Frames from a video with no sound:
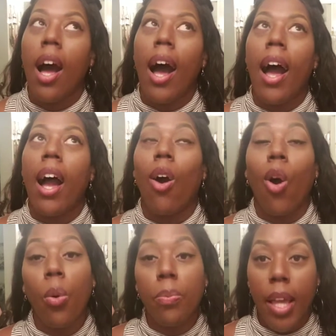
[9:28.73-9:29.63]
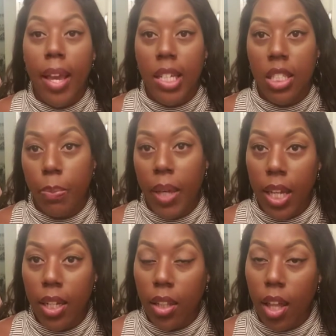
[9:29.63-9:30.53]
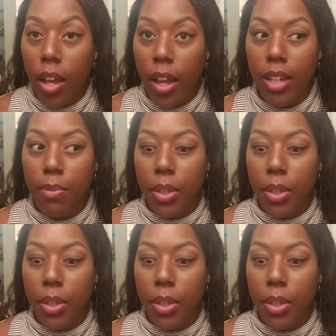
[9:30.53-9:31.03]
I hope they expand the line